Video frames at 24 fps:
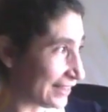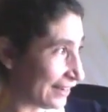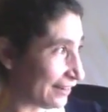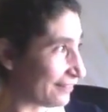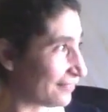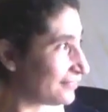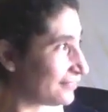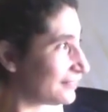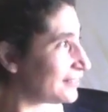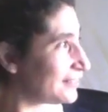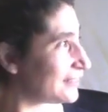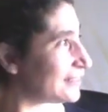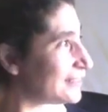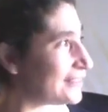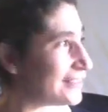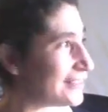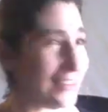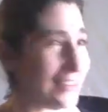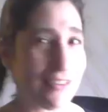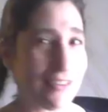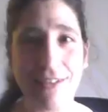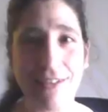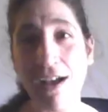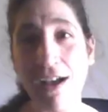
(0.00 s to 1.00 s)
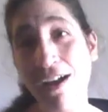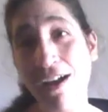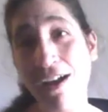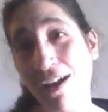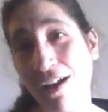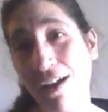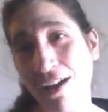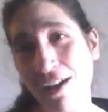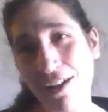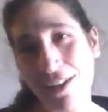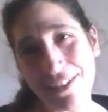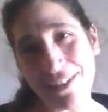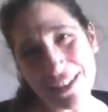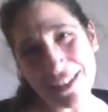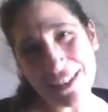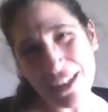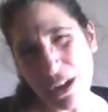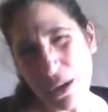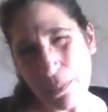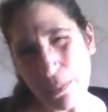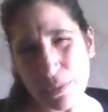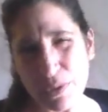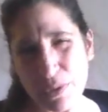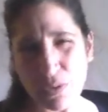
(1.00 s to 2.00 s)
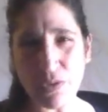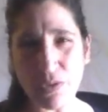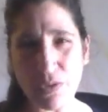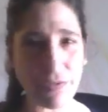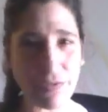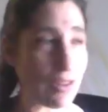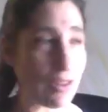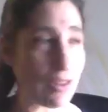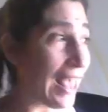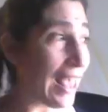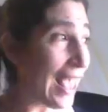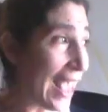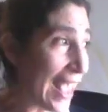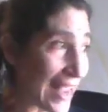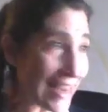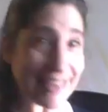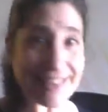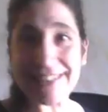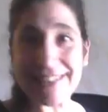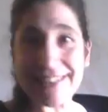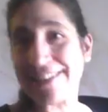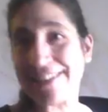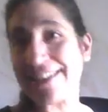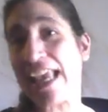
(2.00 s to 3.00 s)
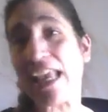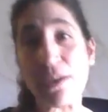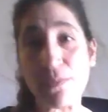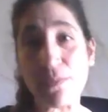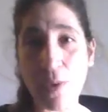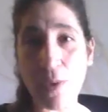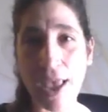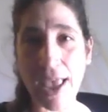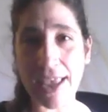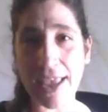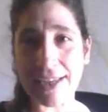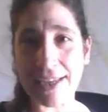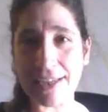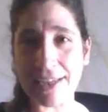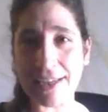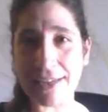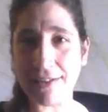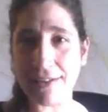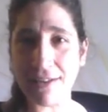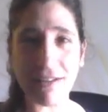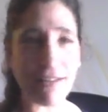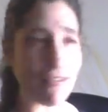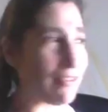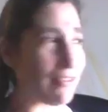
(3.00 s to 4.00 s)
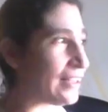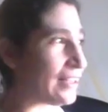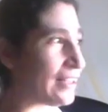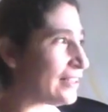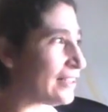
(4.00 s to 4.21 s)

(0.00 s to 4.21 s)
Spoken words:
I have a little bit of wisdom behind me because I search in earnest,